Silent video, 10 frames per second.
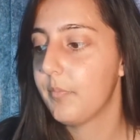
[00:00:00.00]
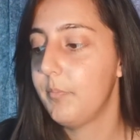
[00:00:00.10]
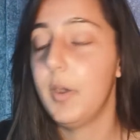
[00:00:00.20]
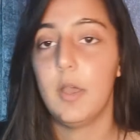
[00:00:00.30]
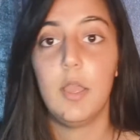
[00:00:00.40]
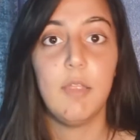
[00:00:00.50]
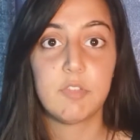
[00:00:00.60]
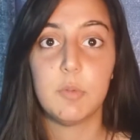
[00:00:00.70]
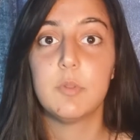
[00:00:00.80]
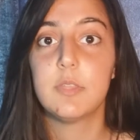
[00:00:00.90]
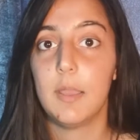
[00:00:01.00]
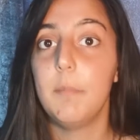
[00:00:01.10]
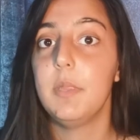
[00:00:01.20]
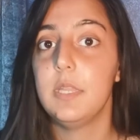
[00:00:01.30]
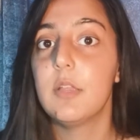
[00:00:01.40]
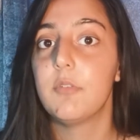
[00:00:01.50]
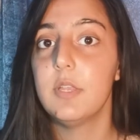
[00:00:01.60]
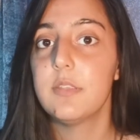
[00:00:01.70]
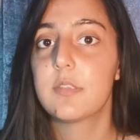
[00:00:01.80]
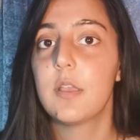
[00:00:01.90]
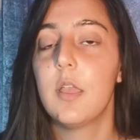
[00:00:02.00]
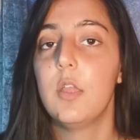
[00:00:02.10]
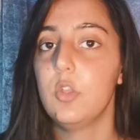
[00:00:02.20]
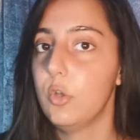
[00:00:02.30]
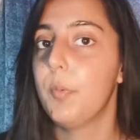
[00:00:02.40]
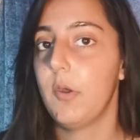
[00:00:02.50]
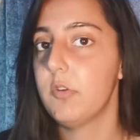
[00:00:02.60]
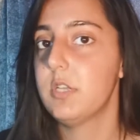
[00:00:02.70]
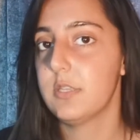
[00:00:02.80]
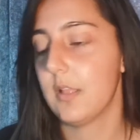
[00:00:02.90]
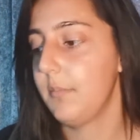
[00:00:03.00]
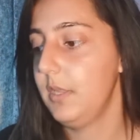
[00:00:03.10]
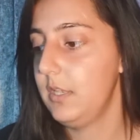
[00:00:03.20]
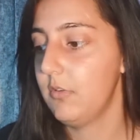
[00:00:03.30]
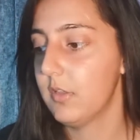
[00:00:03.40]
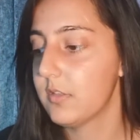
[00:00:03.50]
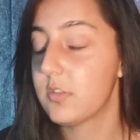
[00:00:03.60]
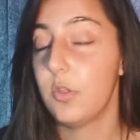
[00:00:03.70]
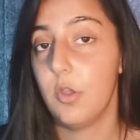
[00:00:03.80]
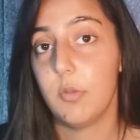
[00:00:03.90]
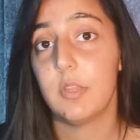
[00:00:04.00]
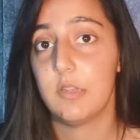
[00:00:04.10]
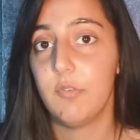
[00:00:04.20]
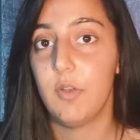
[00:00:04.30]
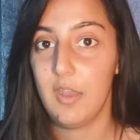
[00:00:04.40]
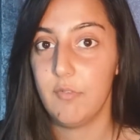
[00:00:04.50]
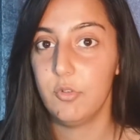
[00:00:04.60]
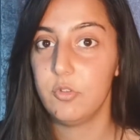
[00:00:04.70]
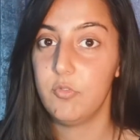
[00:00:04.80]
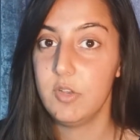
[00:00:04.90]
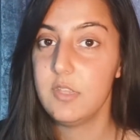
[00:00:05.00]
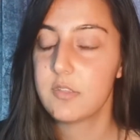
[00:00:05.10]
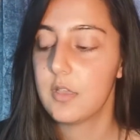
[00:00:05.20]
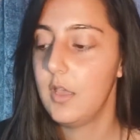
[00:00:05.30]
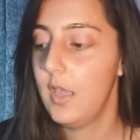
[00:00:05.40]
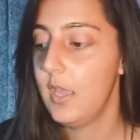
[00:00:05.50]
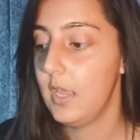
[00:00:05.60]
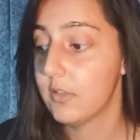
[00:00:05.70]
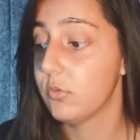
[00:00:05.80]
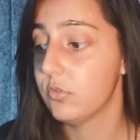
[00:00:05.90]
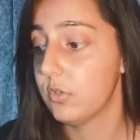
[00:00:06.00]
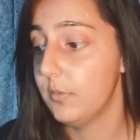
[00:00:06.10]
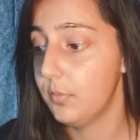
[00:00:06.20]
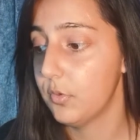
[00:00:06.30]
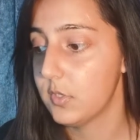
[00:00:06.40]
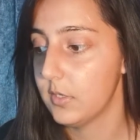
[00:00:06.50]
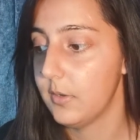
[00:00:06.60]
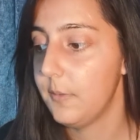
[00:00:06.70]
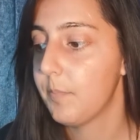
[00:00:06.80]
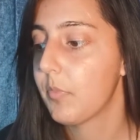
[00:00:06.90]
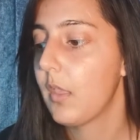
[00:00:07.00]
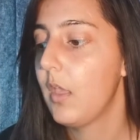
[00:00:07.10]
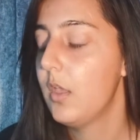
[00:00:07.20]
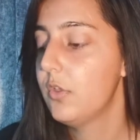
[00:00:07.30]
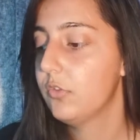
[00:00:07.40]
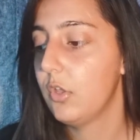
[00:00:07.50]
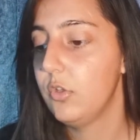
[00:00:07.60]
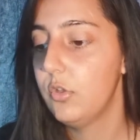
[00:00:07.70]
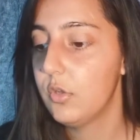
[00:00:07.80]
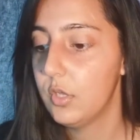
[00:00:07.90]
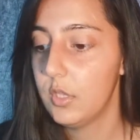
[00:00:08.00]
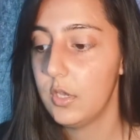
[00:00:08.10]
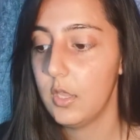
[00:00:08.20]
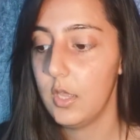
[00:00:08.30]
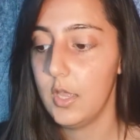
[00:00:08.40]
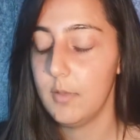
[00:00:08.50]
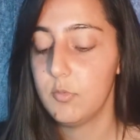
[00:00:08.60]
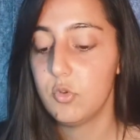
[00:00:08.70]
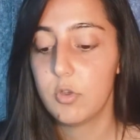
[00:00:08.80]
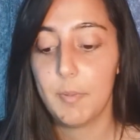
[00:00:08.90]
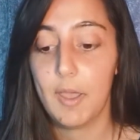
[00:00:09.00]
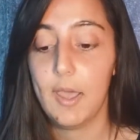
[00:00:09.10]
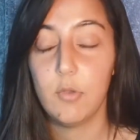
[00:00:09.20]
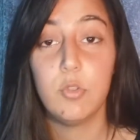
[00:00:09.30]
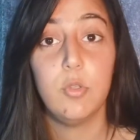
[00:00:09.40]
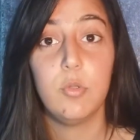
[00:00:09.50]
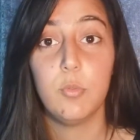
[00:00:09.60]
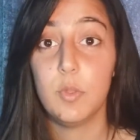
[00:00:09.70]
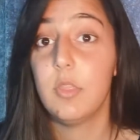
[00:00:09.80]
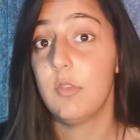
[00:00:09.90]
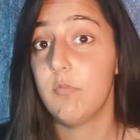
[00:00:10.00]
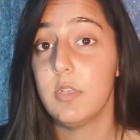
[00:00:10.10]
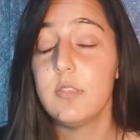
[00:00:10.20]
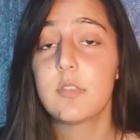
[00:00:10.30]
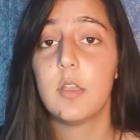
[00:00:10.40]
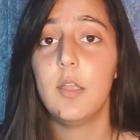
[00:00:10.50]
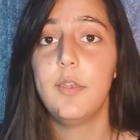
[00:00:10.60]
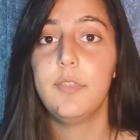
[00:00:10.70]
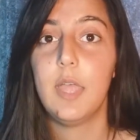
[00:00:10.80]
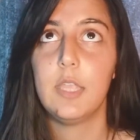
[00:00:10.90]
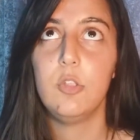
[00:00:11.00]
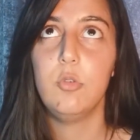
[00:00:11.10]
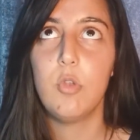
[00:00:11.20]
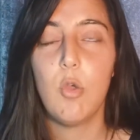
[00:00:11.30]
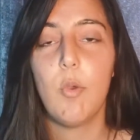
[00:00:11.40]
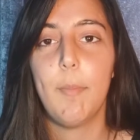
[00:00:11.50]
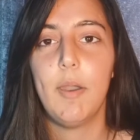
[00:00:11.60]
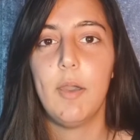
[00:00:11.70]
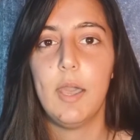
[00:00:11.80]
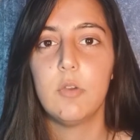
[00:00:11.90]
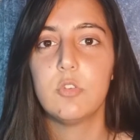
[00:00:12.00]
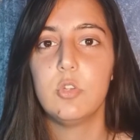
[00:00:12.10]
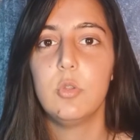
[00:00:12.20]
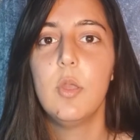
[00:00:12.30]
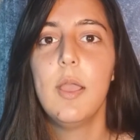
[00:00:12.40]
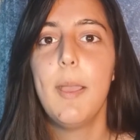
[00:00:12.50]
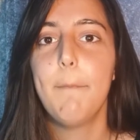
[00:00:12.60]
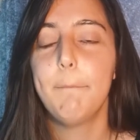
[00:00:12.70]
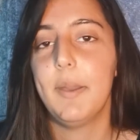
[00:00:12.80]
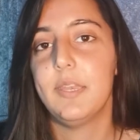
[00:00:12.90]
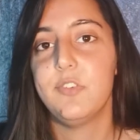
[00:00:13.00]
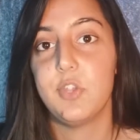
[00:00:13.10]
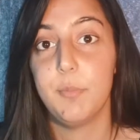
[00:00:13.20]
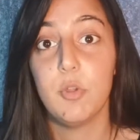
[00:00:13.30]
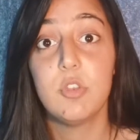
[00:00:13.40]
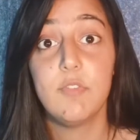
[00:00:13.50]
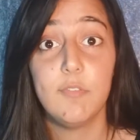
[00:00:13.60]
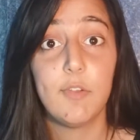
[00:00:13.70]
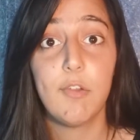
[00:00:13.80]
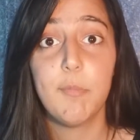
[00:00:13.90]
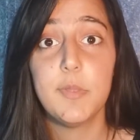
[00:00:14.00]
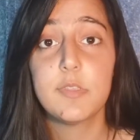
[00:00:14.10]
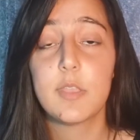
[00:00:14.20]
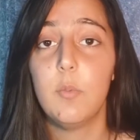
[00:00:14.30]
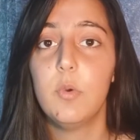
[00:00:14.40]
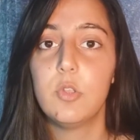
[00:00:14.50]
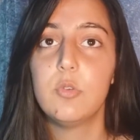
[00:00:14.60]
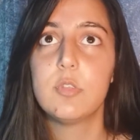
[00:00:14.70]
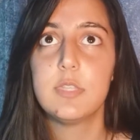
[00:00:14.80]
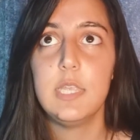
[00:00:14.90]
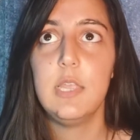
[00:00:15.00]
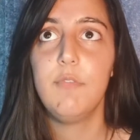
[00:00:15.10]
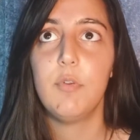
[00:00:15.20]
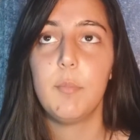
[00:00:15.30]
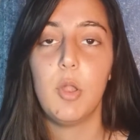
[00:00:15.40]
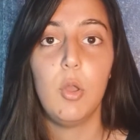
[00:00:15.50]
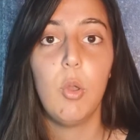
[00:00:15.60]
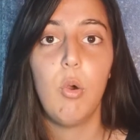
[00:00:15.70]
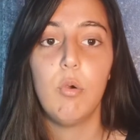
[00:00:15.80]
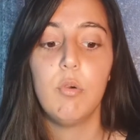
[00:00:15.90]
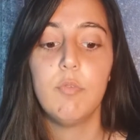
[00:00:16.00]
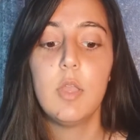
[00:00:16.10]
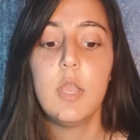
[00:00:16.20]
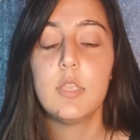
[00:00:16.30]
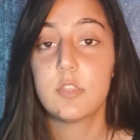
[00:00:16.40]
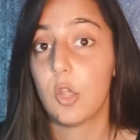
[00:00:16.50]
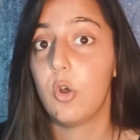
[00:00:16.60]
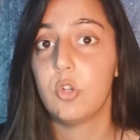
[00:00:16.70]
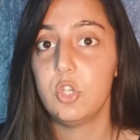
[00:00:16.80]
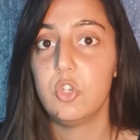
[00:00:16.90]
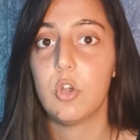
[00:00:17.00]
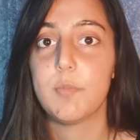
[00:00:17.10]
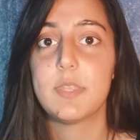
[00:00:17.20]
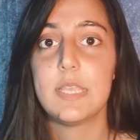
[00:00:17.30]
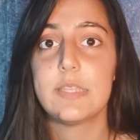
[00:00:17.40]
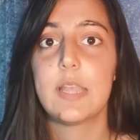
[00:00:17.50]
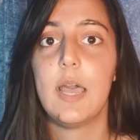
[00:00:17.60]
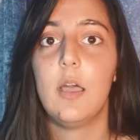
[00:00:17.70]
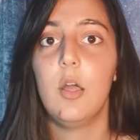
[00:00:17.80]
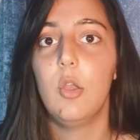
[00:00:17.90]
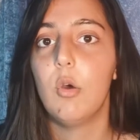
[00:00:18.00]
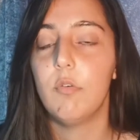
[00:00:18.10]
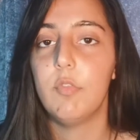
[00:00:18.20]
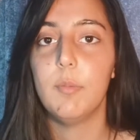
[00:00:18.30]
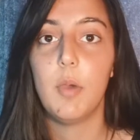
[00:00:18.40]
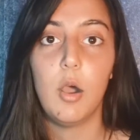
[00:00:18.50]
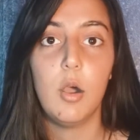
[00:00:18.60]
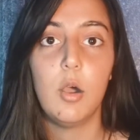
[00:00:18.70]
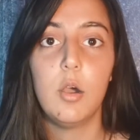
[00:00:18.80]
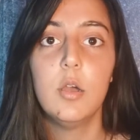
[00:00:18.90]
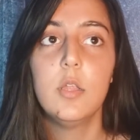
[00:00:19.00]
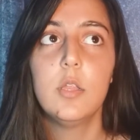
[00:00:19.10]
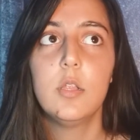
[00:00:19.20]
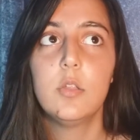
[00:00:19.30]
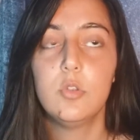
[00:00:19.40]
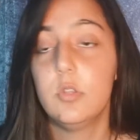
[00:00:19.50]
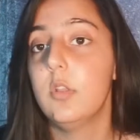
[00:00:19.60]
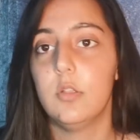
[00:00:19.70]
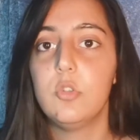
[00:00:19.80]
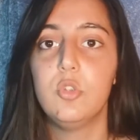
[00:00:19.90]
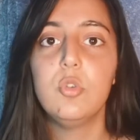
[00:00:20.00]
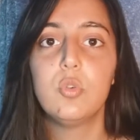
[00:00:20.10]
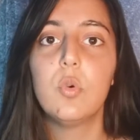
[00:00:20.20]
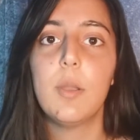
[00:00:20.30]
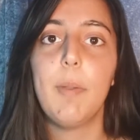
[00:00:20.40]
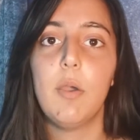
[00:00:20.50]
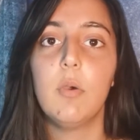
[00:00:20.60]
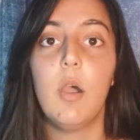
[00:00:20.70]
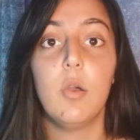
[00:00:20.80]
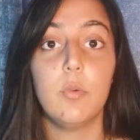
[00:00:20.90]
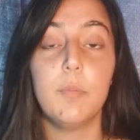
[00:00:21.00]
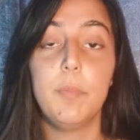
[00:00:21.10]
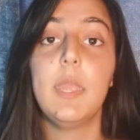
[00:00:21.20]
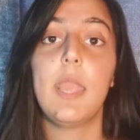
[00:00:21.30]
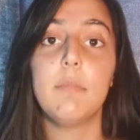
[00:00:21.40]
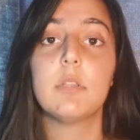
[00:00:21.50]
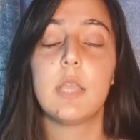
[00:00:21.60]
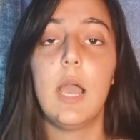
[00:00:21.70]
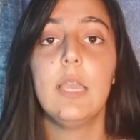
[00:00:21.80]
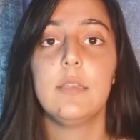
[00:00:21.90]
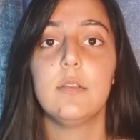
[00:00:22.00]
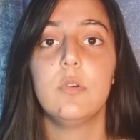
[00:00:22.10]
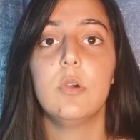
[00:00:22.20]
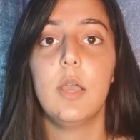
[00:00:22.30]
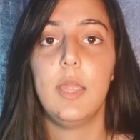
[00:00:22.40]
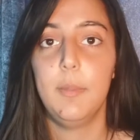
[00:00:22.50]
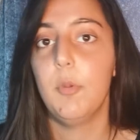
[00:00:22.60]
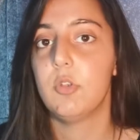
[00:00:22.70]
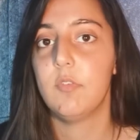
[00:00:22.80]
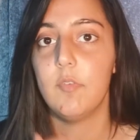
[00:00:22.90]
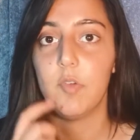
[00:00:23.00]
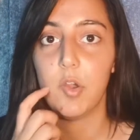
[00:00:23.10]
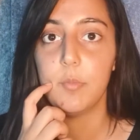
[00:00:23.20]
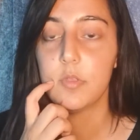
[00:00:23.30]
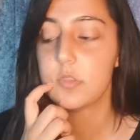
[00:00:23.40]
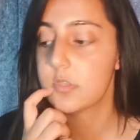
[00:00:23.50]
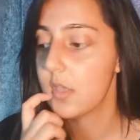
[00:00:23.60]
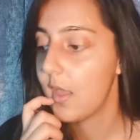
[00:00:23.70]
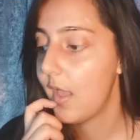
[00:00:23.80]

But if someone's at immediate risk, your priority is at immediate risk. So knowing the different levels of risk is also important. So you can talk about how you, within risk, that you know about how to manage emotive environments. And what you'll see from a lot of psychology jobs is that a lot of them do talk about being able to handle emotive environments.